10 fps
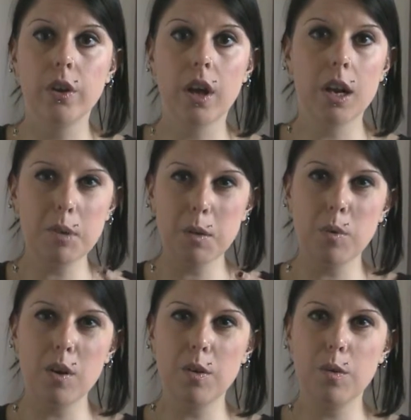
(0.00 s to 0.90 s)
I'm like,
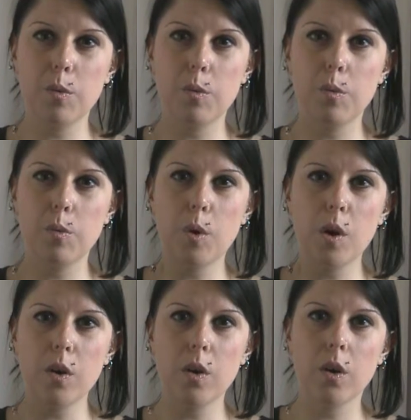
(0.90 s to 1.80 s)

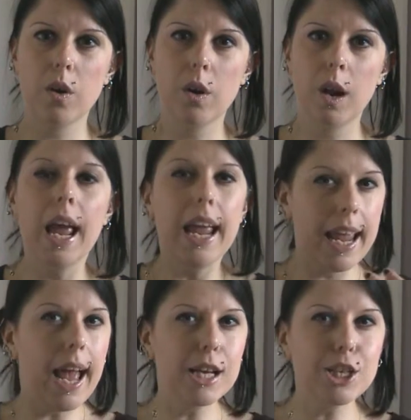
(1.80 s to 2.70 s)
what?
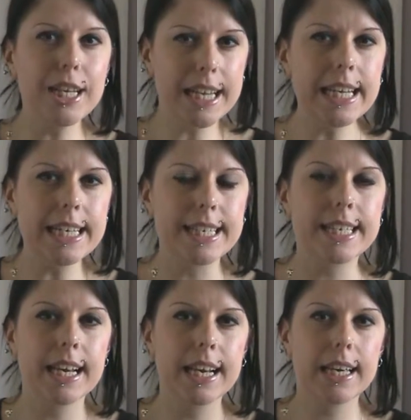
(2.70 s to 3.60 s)
It actually
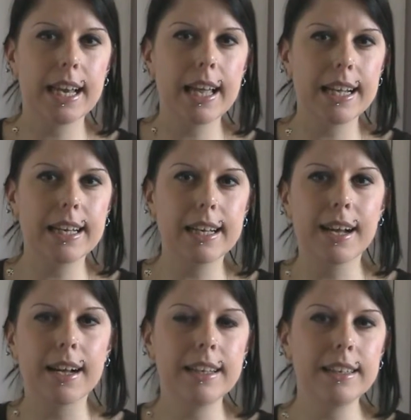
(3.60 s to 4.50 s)
is like
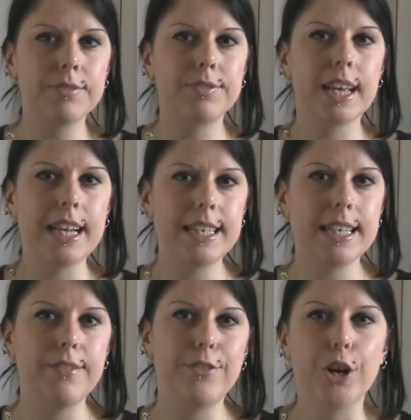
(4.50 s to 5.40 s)
kind of
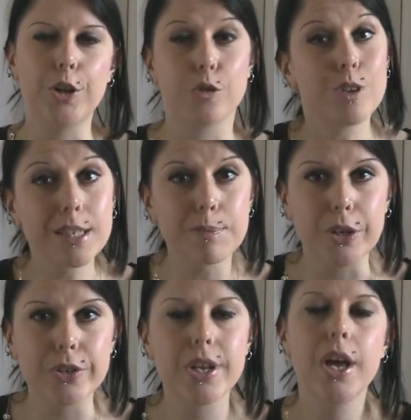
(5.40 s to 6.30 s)
dating Father
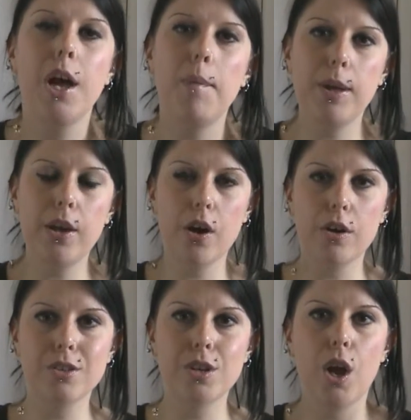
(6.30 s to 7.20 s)
Christmas,
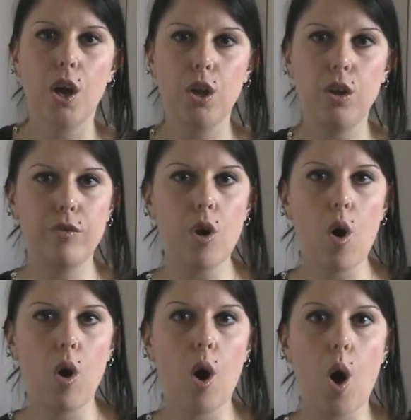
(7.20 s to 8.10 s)
because you've
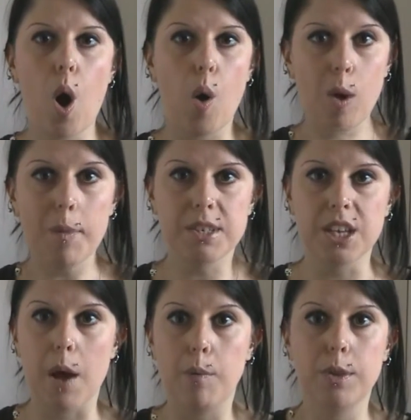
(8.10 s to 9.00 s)
got a
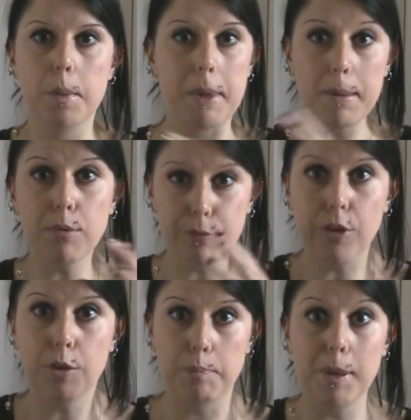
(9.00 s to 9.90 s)
website with people
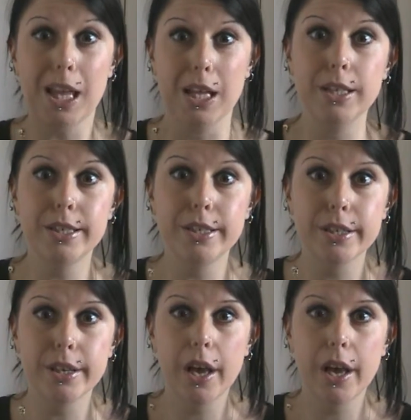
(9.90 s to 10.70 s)
full of beards,